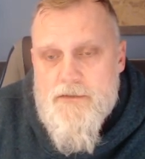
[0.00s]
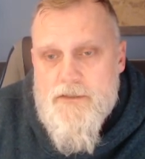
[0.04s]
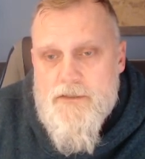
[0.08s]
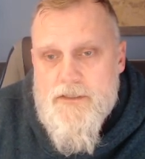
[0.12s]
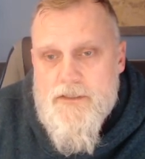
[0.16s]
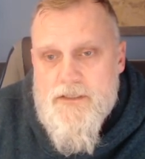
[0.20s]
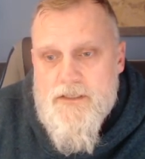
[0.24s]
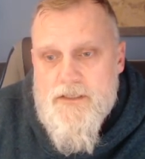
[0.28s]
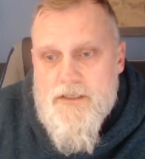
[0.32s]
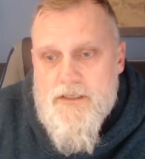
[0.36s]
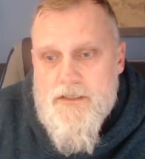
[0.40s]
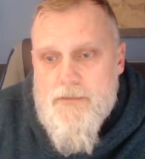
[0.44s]

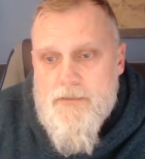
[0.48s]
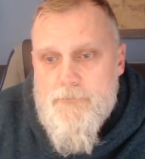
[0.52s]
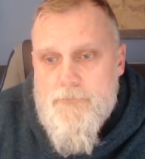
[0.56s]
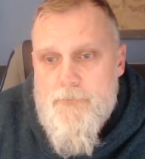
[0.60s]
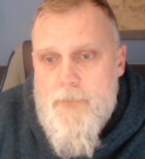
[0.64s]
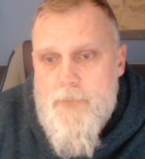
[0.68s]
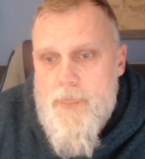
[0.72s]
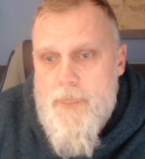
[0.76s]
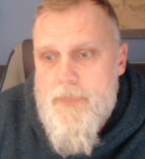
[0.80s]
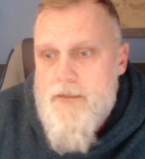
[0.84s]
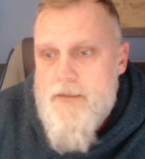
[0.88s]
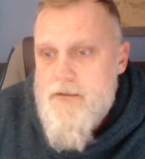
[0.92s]
A
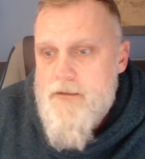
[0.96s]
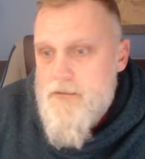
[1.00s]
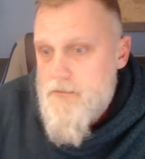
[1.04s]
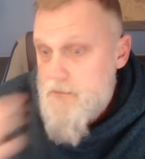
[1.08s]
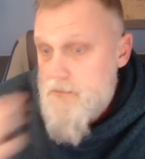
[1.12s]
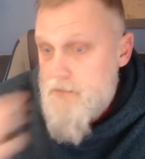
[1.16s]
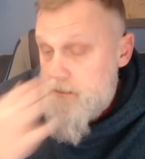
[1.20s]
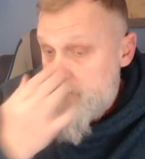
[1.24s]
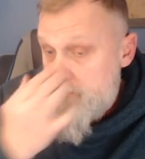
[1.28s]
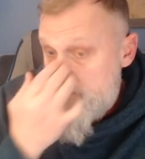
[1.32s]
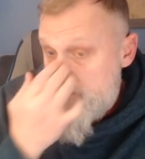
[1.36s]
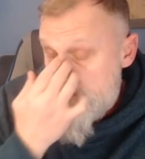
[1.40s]

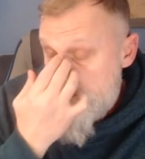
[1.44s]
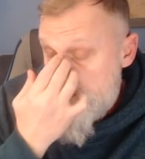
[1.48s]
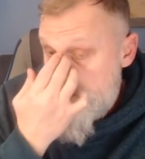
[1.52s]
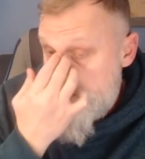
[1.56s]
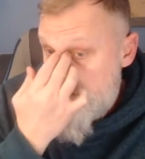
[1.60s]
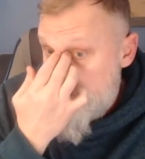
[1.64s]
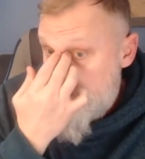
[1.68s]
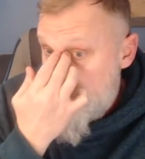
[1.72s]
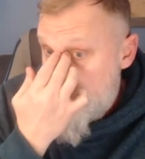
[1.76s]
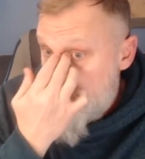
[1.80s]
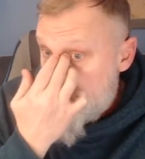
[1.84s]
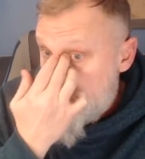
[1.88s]
lot of us are getting
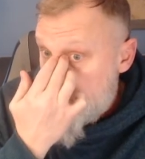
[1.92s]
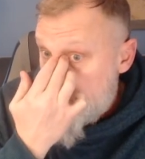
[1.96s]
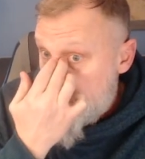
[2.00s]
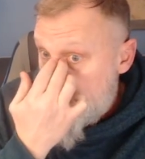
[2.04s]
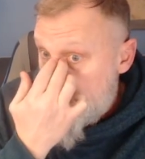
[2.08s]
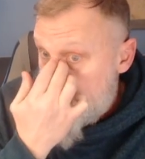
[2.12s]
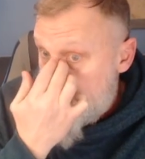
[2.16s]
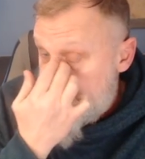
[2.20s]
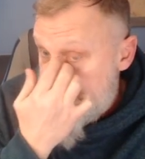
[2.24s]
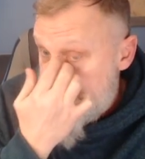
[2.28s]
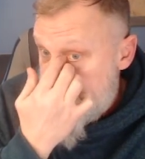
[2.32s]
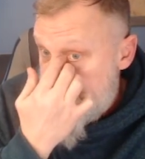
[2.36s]
older, a lot
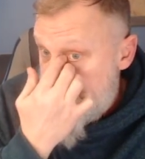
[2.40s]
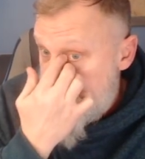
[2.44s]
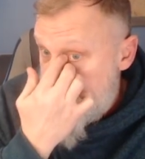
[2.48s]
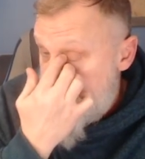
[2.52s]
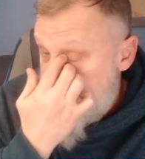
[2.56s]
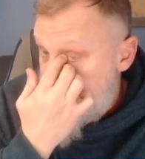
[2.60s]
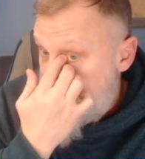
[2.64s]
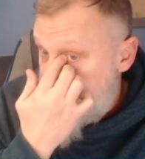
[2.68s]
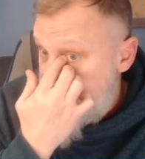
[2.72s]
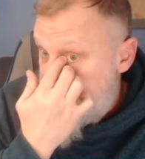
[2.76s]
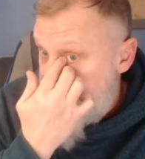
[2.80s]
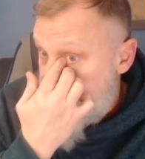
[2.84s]
of us are
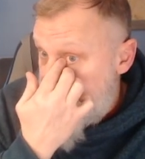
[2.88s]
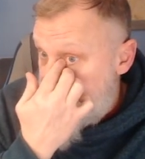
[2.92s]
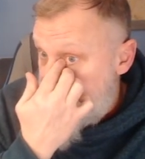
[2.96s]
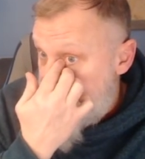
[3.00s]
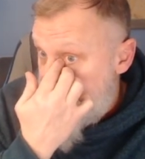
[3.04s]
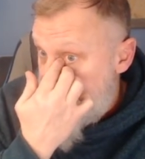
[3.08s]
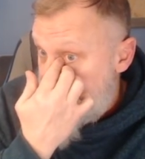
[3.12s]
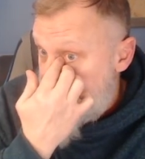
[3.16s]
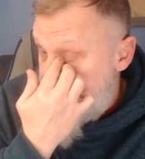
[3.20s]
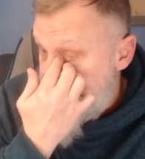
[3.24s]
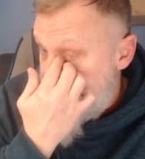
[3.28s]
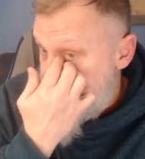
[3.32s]
having fading
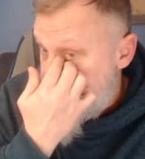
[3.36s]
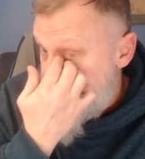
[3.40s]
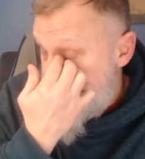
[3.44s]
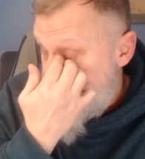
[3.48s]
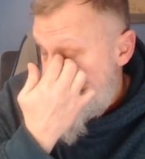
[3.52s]
memories,